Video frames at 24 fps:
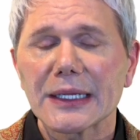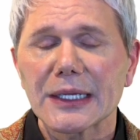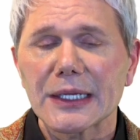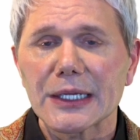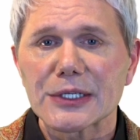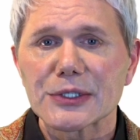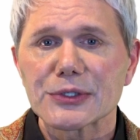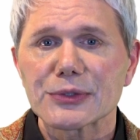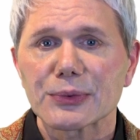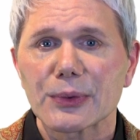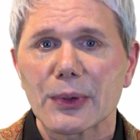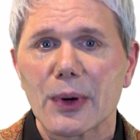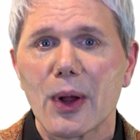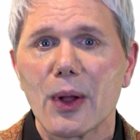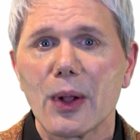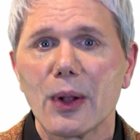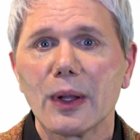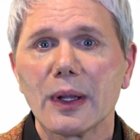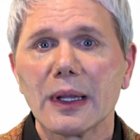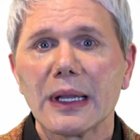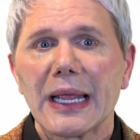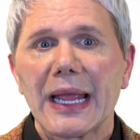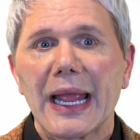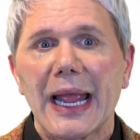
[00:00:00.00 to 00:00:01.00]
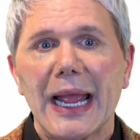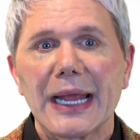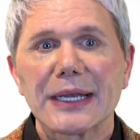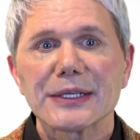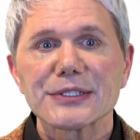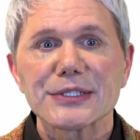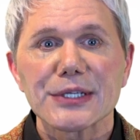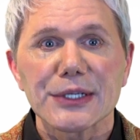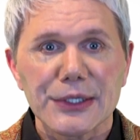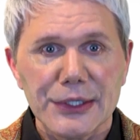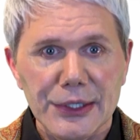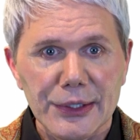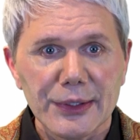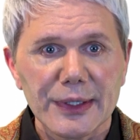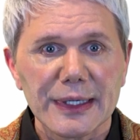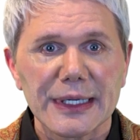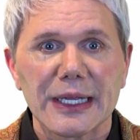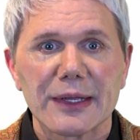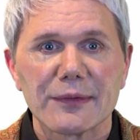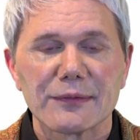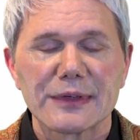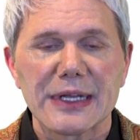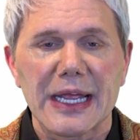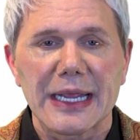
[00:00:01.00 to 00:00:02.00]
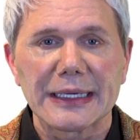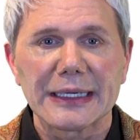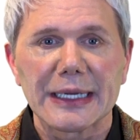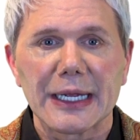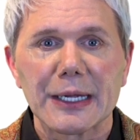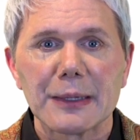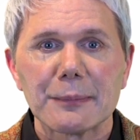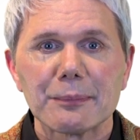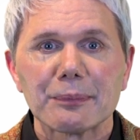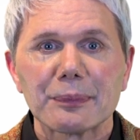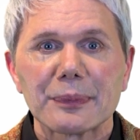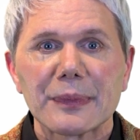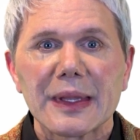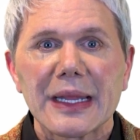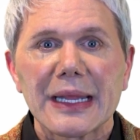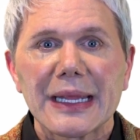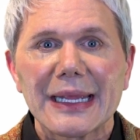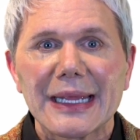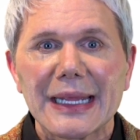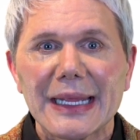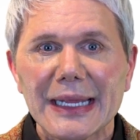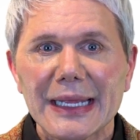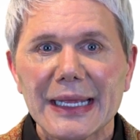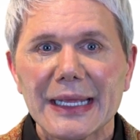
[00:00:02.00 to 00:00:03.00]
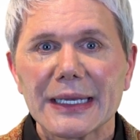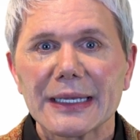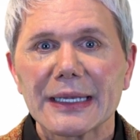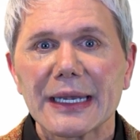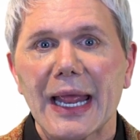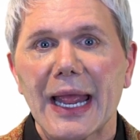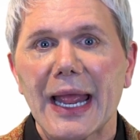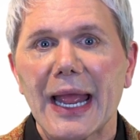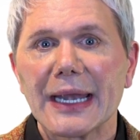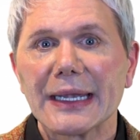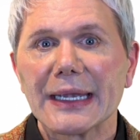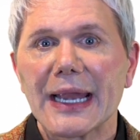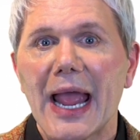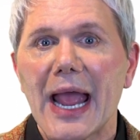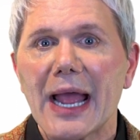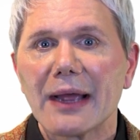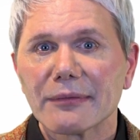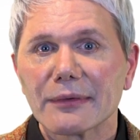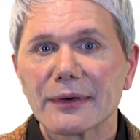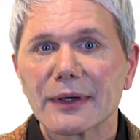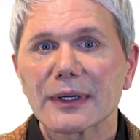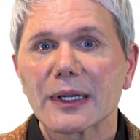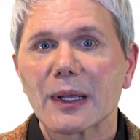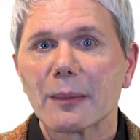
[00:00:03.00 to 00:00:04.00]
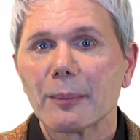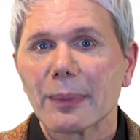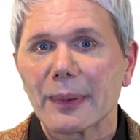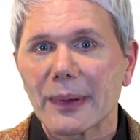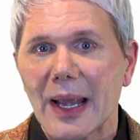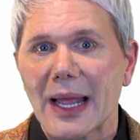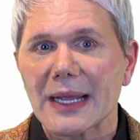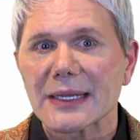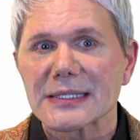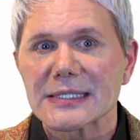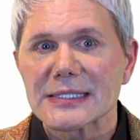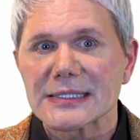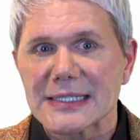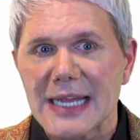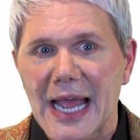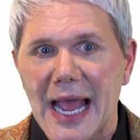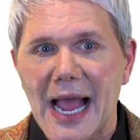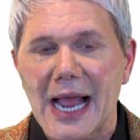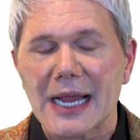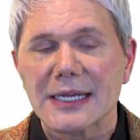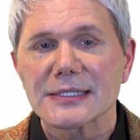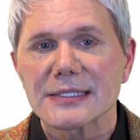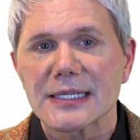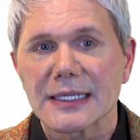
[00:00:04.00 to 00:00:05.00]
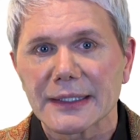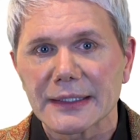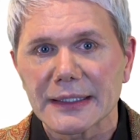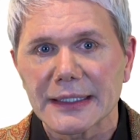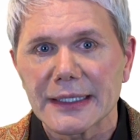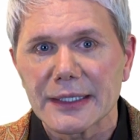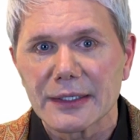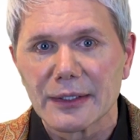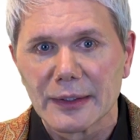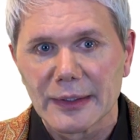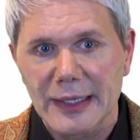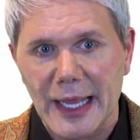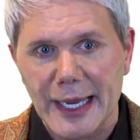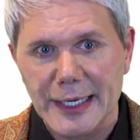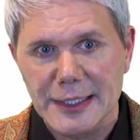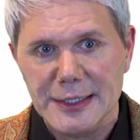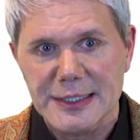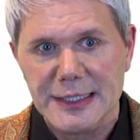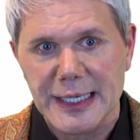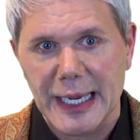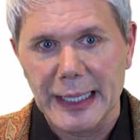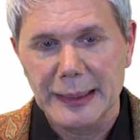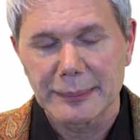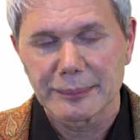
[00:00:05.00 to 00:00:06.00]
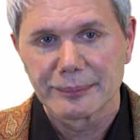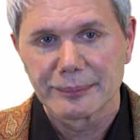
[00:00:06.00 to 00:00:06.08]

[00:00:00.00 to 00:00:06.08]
control, and security of data in an ever-complex tax and legal landscape.